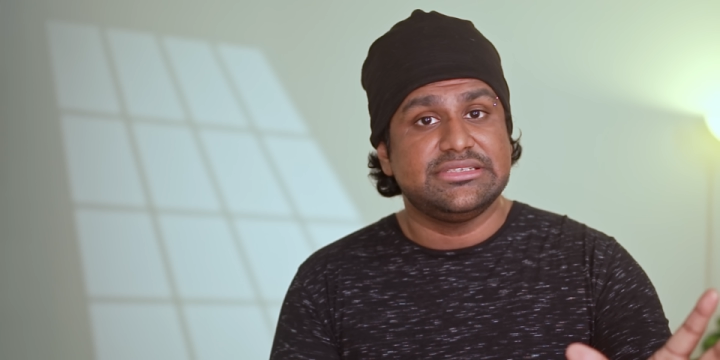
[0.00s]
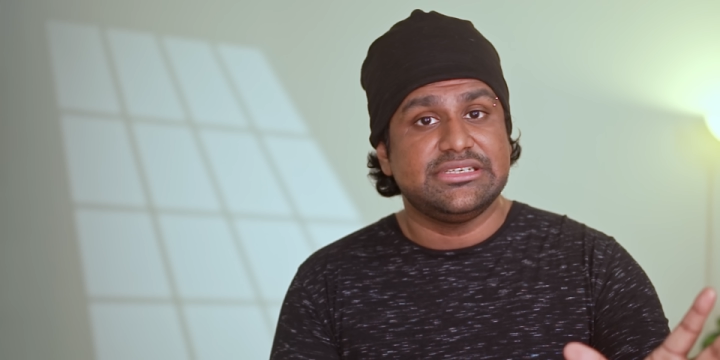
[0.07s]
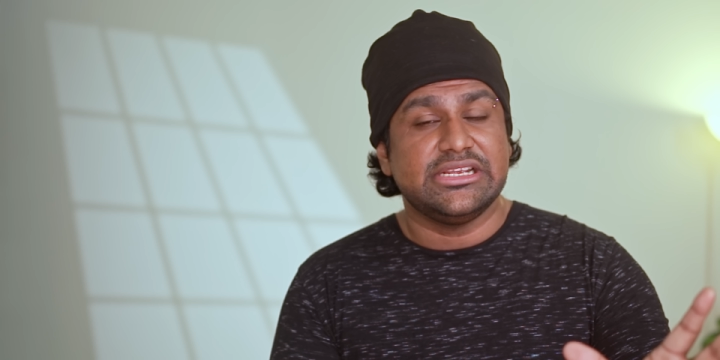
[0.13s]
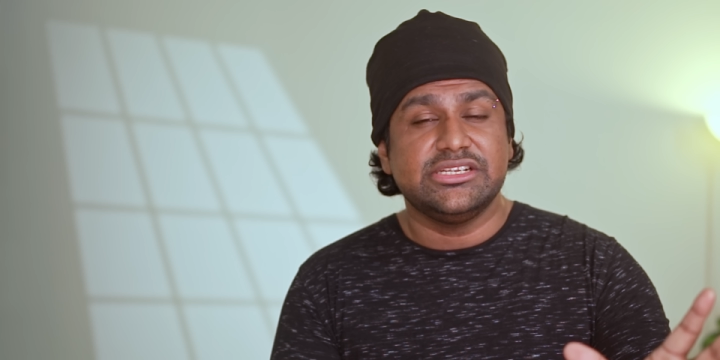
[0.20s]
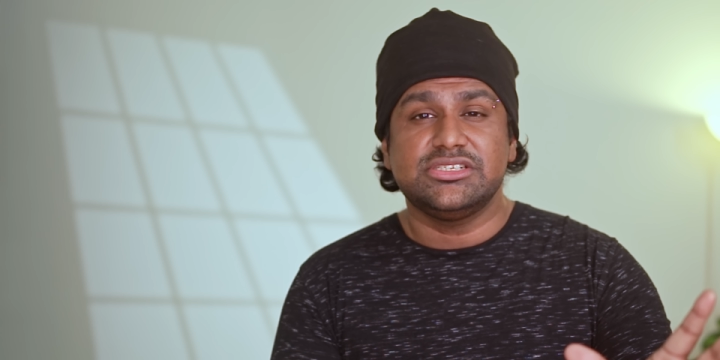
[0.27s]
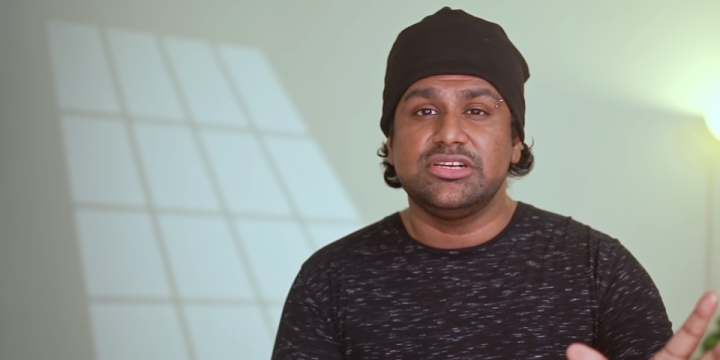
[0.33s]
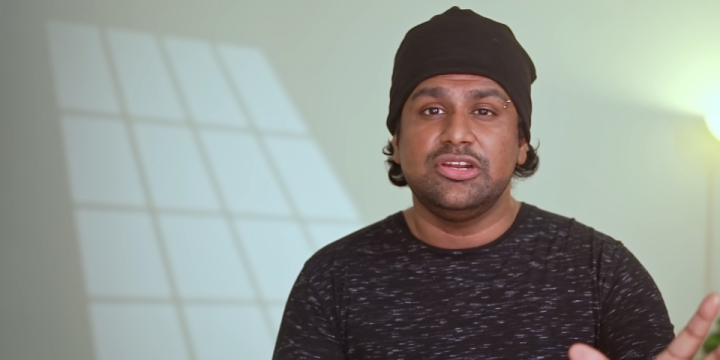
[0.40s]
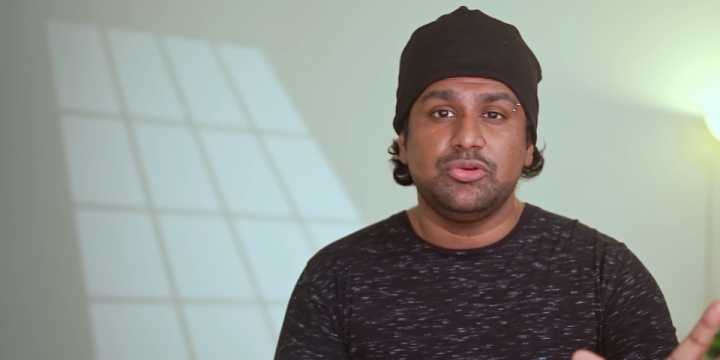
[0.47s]

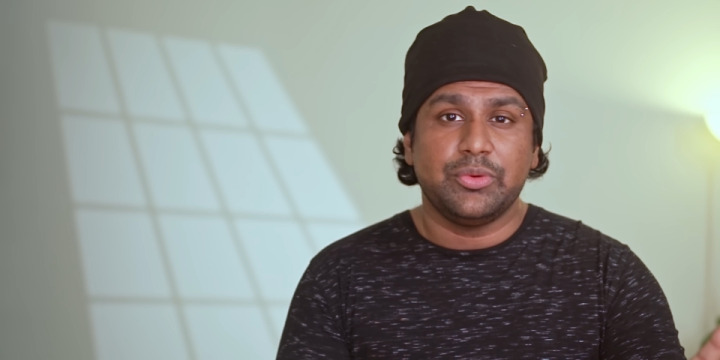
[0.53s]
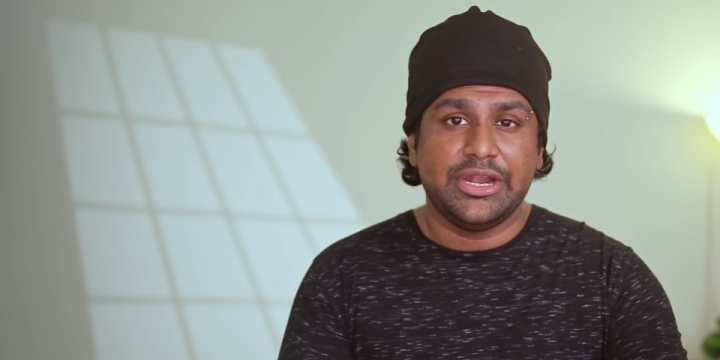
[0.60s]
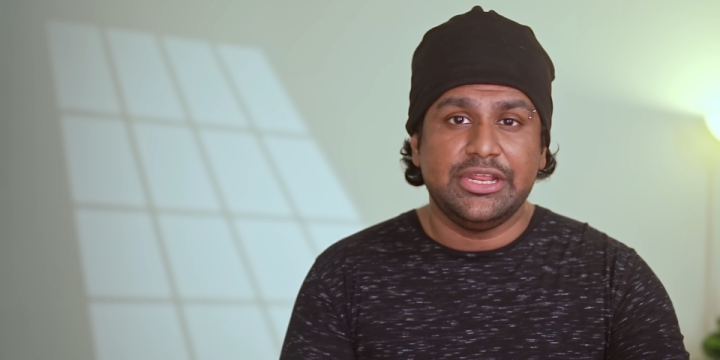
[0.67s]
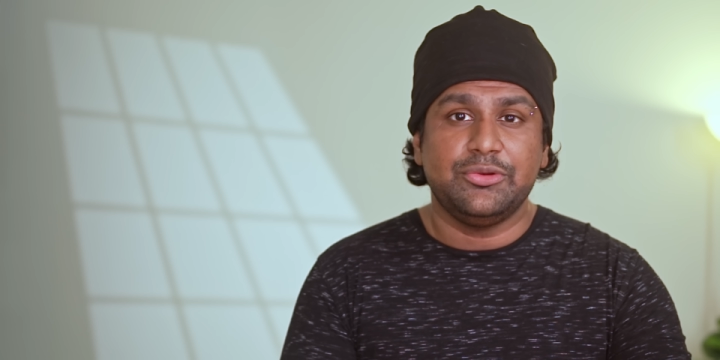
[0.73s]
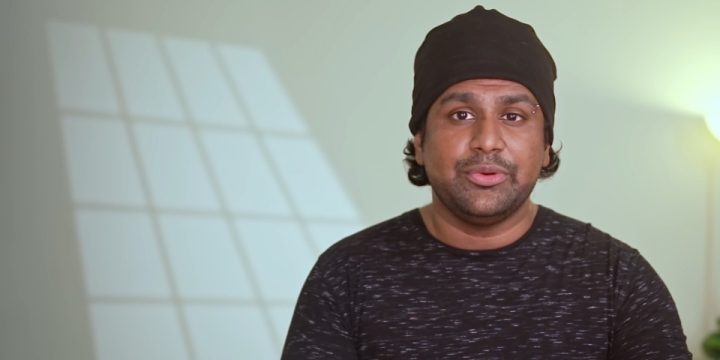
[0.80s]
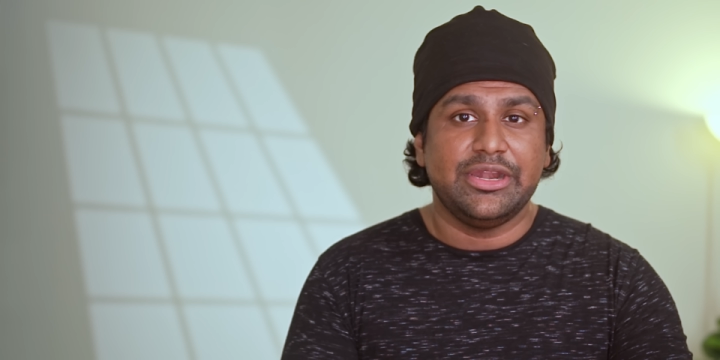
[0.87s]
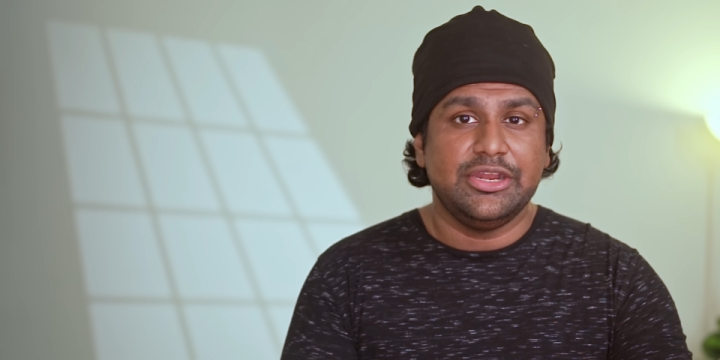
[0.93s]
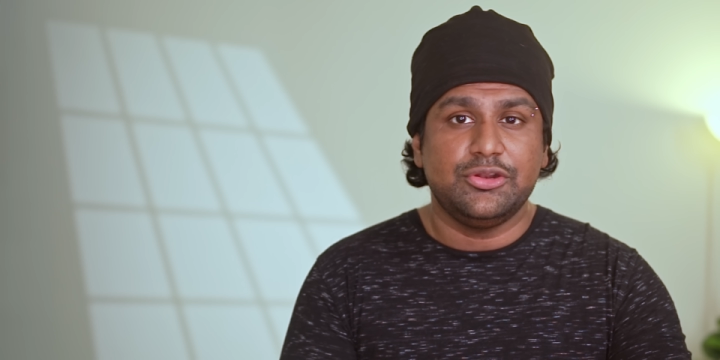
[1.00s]
changed in
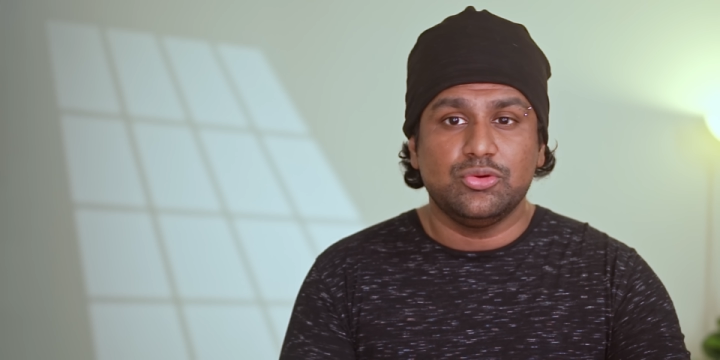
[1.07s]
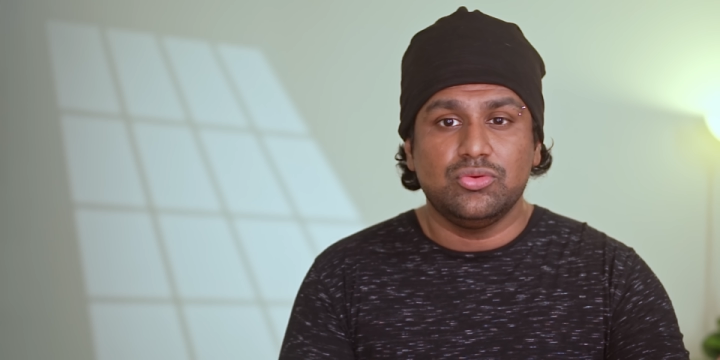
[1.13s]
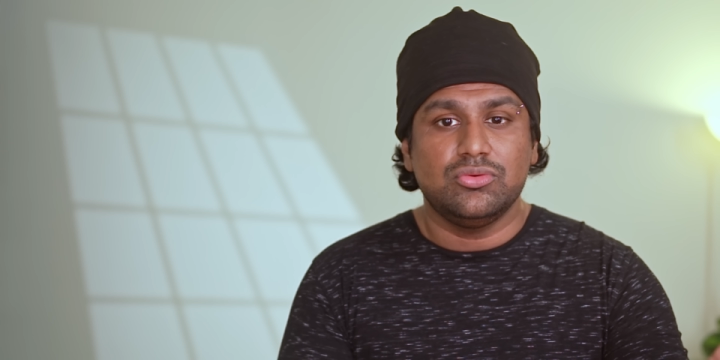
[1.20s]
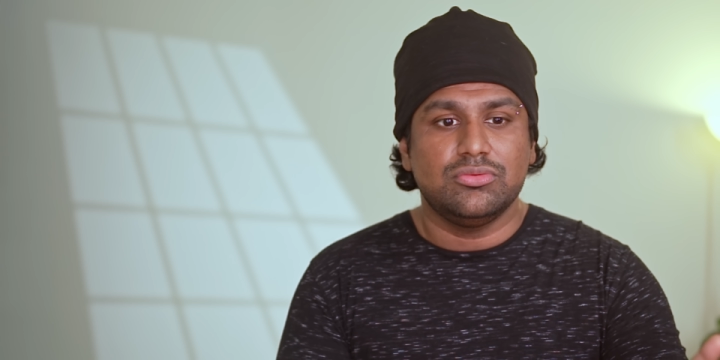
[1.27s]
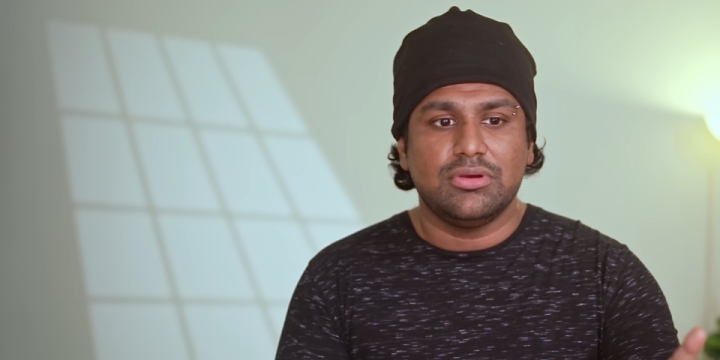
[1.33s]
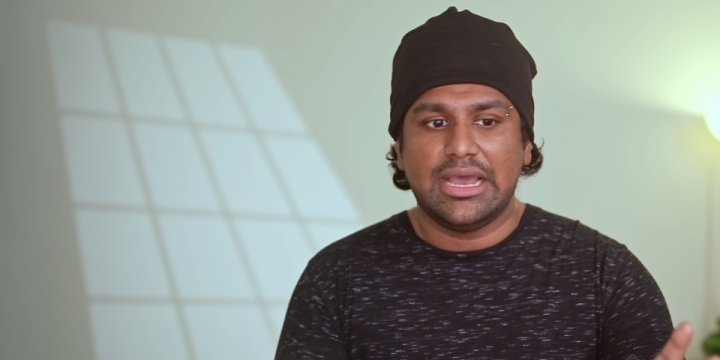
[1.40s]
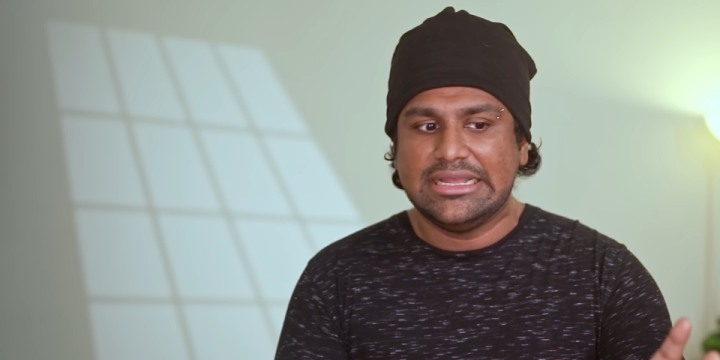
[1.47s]
2022,